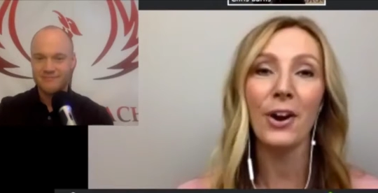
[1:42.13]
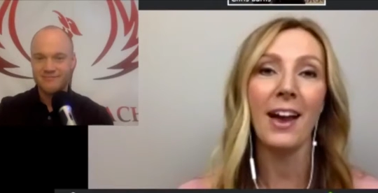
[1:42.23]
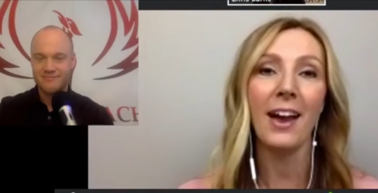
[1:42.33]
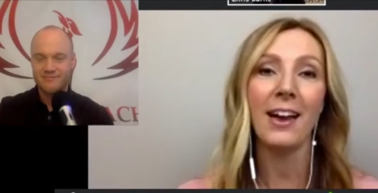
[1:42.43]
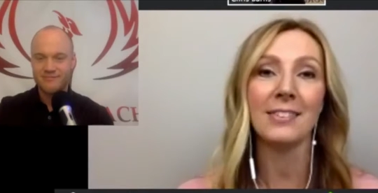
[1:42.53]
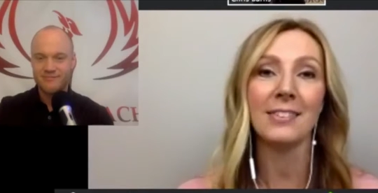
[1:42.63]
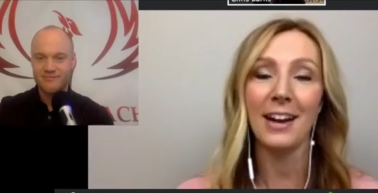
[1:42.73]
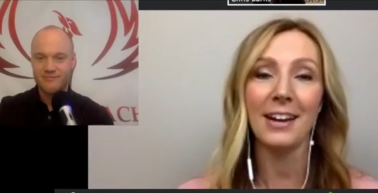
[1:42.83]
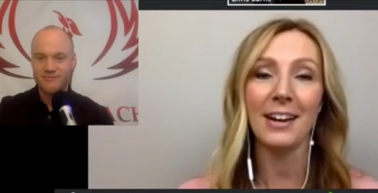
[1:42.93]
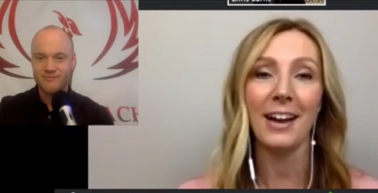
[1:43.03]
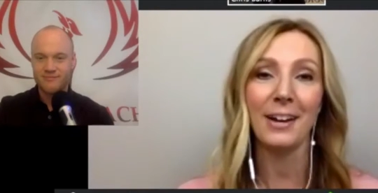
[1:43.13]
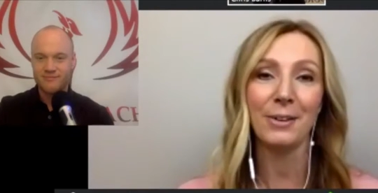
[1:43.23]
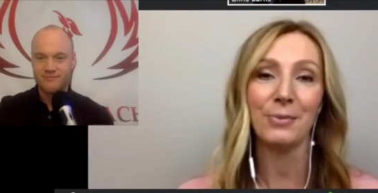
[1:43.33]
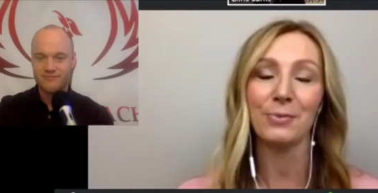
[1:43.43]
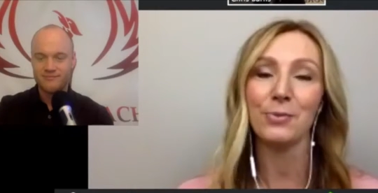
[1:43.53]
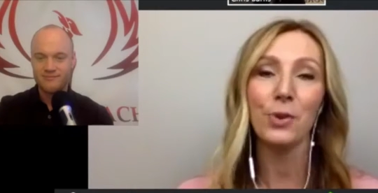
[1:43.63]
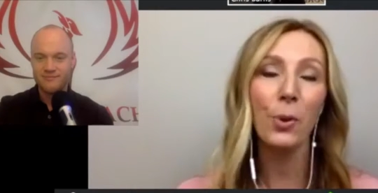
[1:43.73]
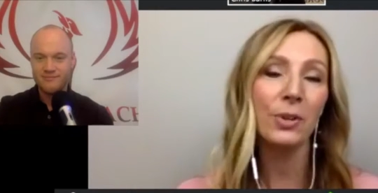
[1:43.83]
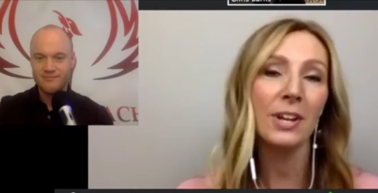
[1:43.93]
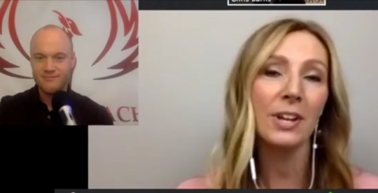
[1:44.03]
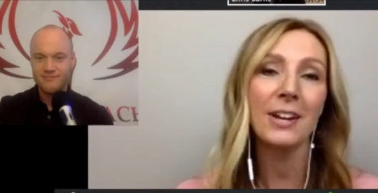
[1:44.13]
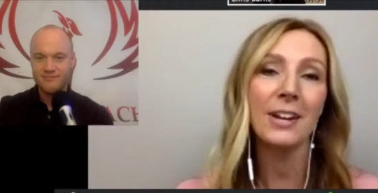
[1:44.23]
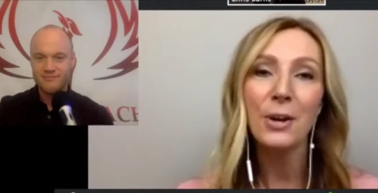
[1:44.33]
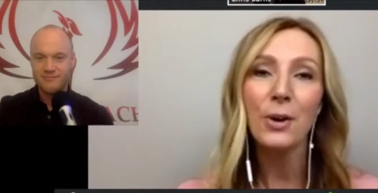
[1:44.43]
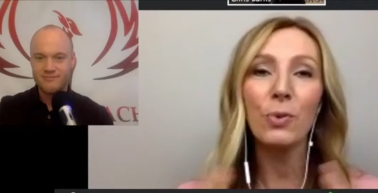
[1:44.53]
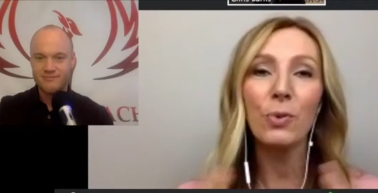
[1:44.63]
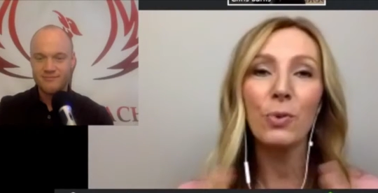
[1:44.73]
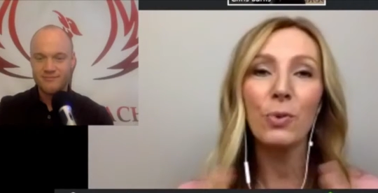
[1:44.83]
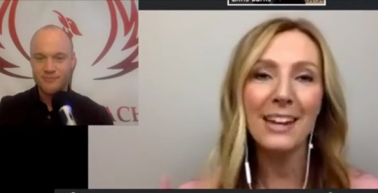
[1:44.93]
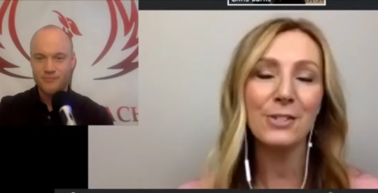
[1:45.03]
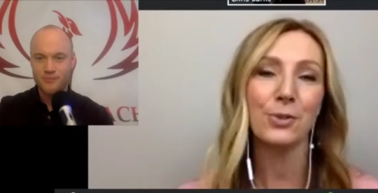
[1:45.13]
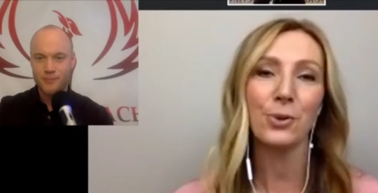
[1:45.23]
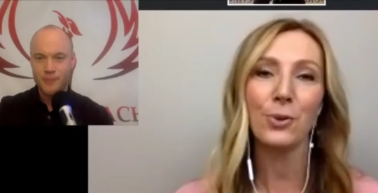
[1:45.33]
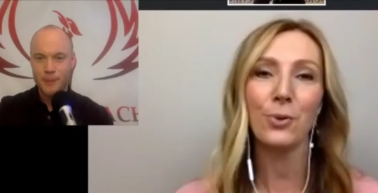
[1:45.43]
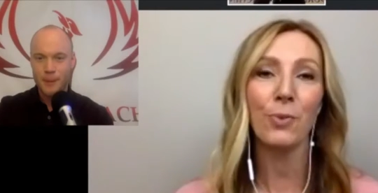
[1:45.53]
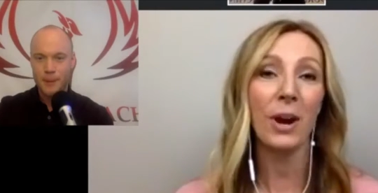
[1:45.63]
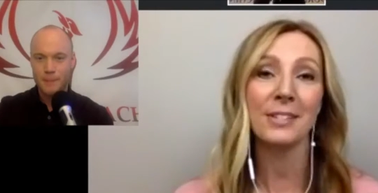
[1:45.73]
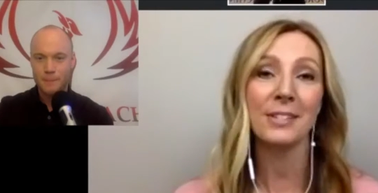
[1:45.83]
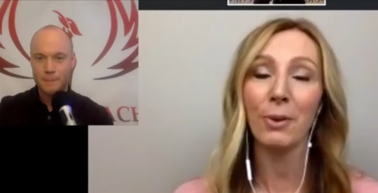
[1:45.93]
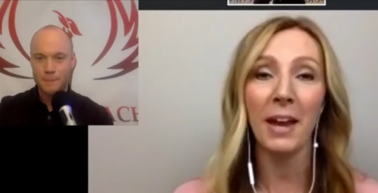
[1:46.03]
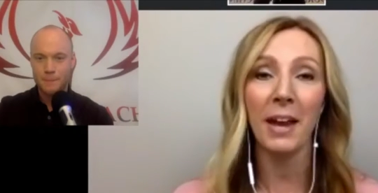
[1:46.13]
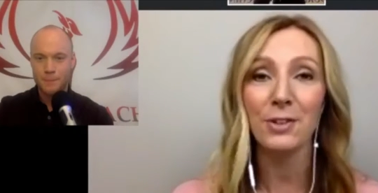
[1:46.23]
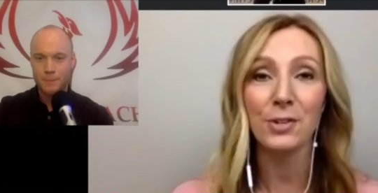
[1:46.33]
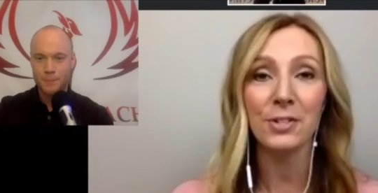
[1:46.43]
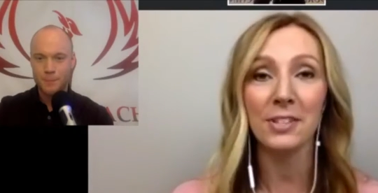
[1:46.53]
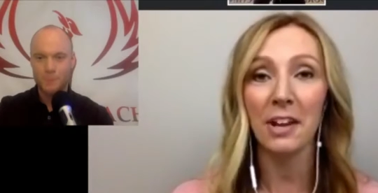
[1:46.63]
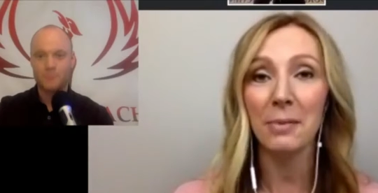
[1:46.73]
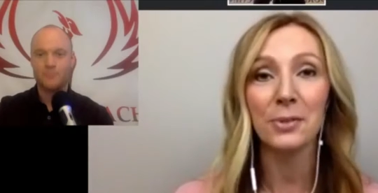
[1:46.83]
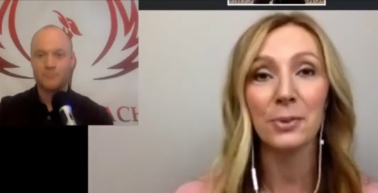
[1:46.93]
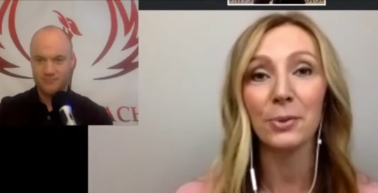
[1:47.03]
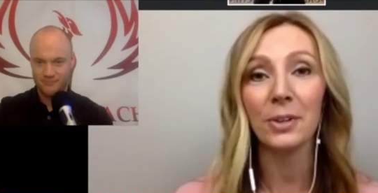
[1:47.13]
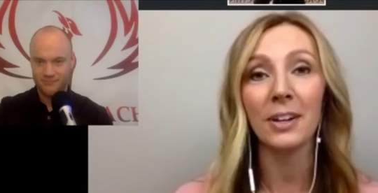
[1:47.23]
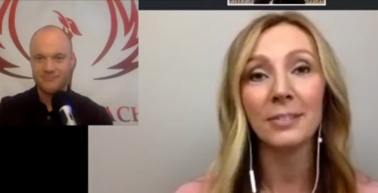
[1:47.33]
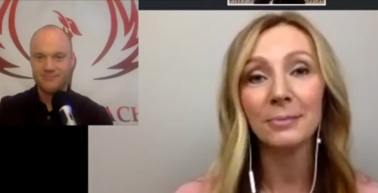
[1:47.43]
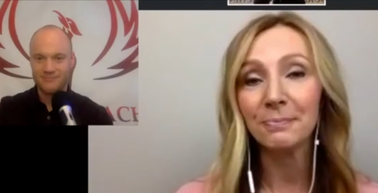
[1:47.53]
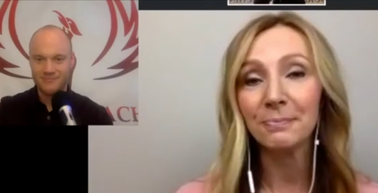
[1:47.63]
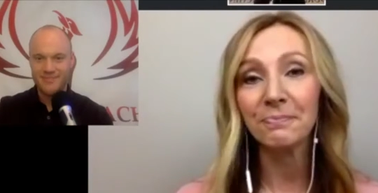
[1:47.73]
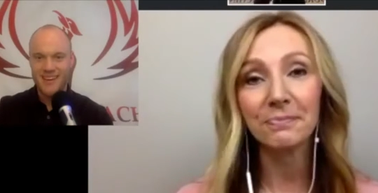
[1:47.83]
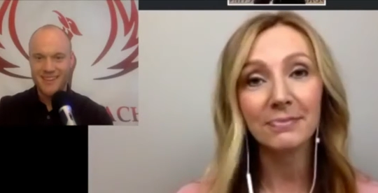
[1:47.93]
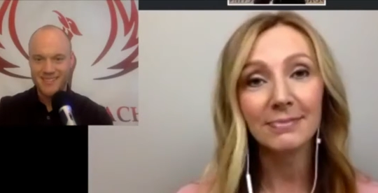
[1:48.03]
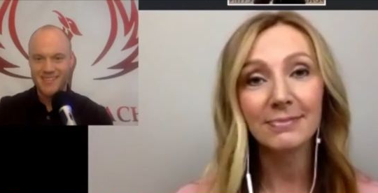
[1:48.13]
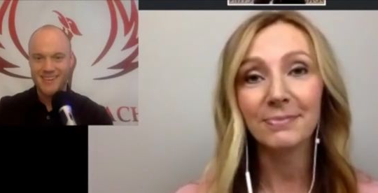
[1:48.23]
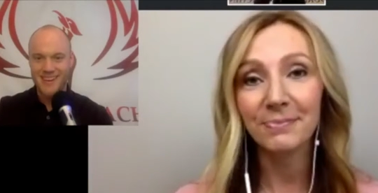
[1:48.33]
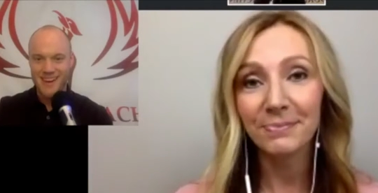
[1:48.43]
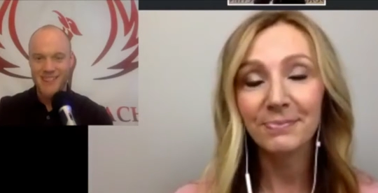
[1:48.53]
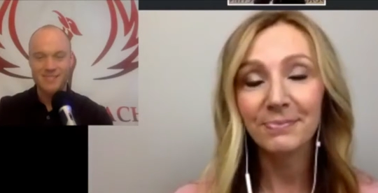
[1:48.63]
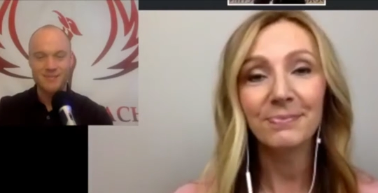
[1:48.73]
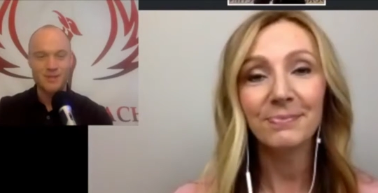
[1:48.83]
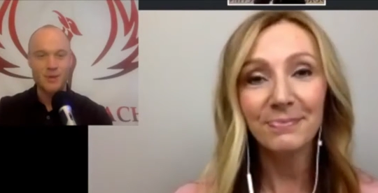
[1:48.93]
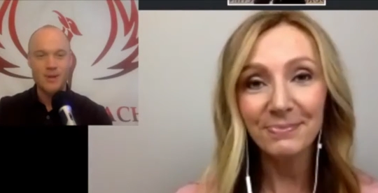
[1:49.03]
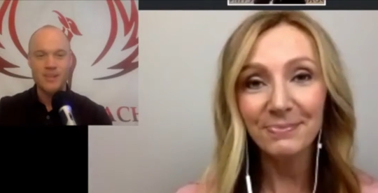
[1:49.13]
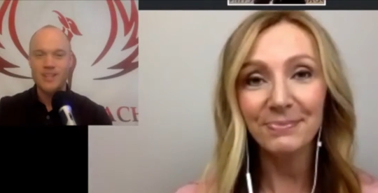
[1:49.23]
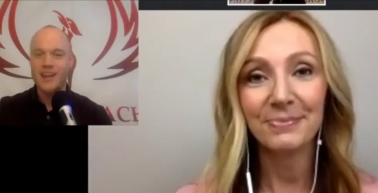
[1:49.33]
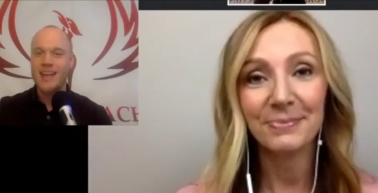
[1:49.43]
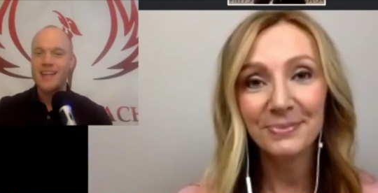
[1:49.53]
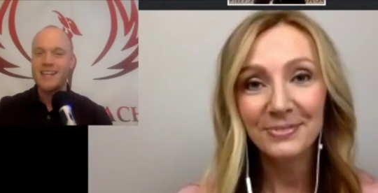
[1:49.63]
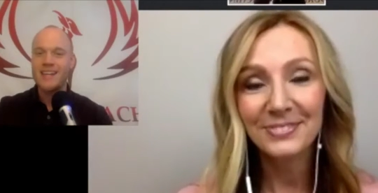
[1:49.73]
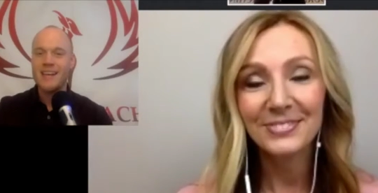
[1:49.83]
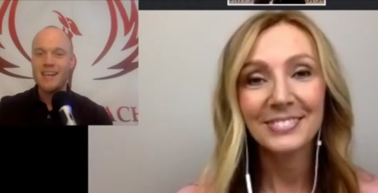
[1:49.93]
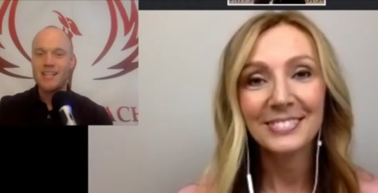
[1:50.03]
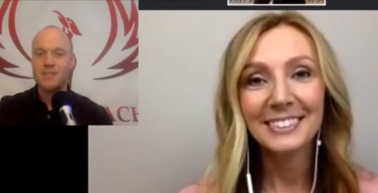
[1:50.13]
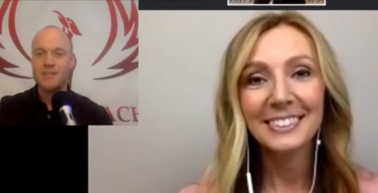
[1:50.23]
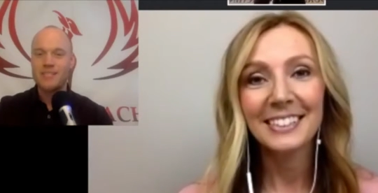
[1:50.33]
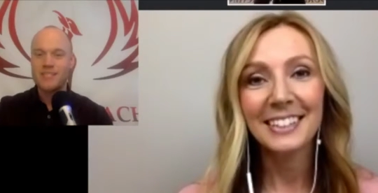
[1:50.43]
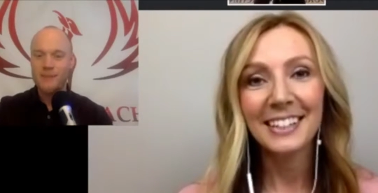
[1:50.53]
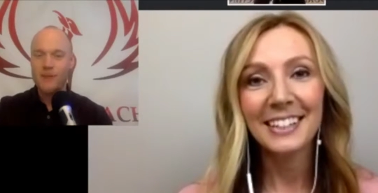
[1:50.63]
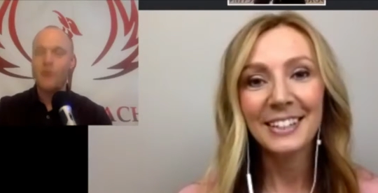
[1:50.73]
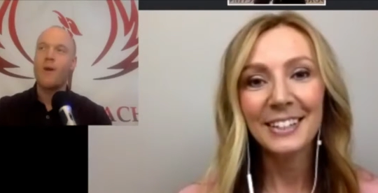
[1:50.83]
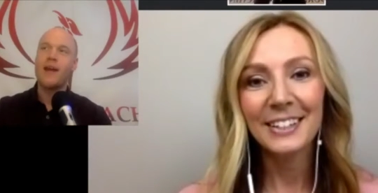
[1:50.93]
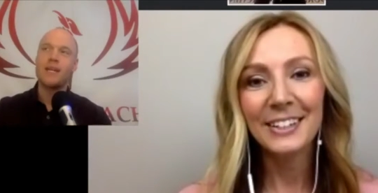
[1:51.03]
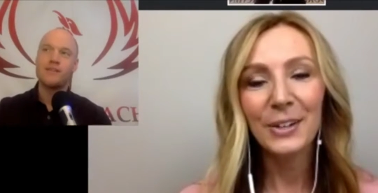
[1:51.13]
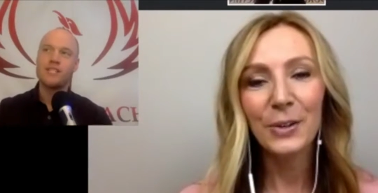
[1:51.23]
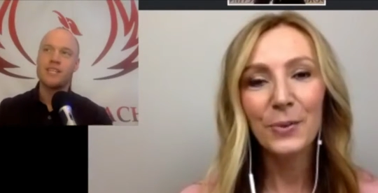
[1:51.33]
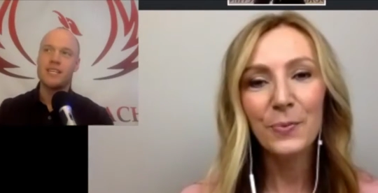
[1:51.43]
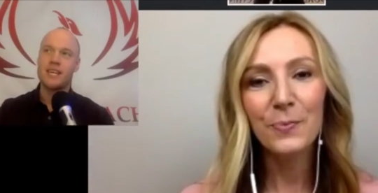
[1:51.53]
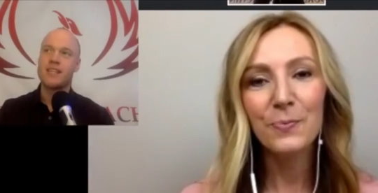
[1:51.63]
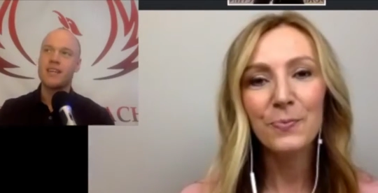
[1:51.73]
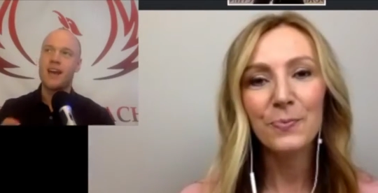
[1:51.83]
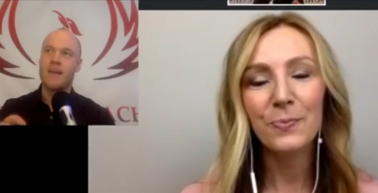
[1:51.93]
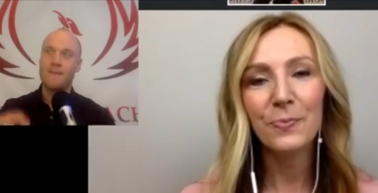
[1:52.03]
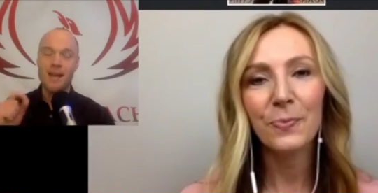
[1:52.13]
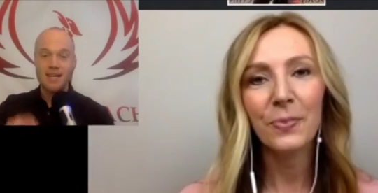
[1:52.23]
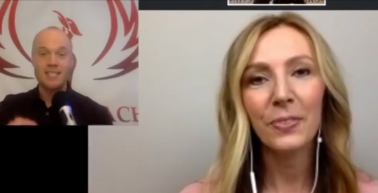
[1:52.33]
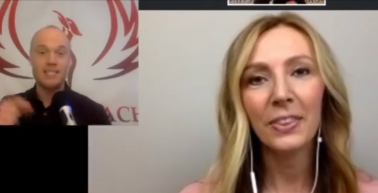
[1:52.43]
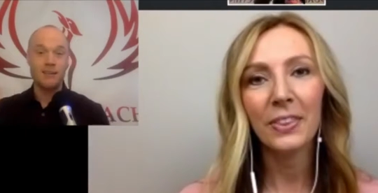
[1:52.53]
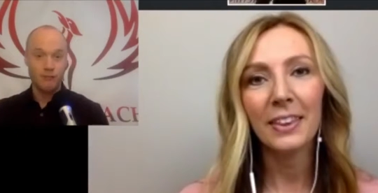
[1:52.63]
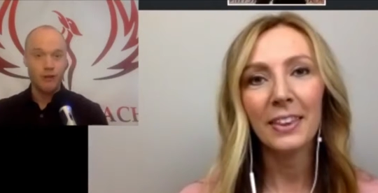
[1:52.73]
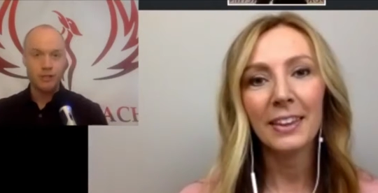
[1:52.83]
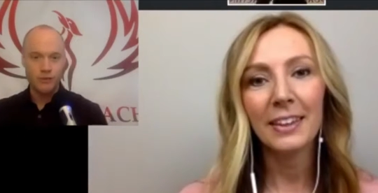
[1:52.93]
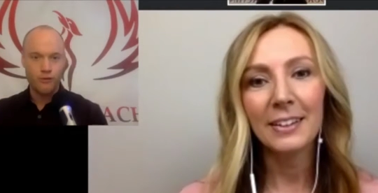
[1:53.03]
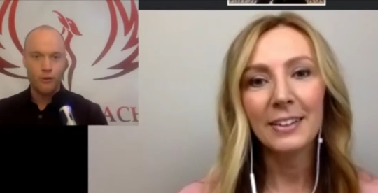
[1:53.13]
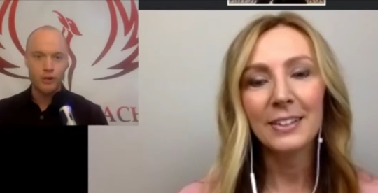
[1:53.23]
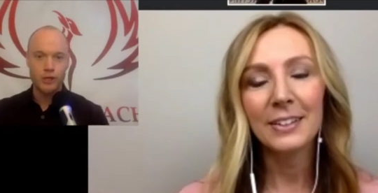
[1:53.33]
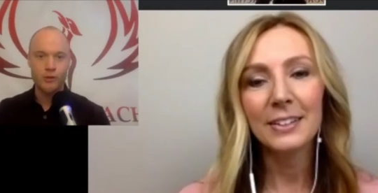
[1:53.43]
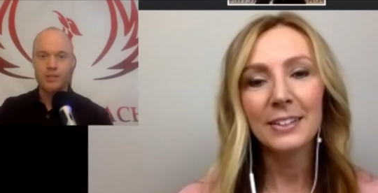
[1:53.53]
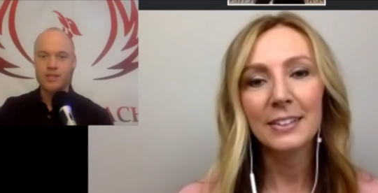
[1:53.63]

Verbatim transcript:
Speaker 1: And I, I totally relate to rising from the ashes. Absolutely.
Speaker 2: Yes. Awesome. So, is there any specific way you've seen it um, make a difference for you? Is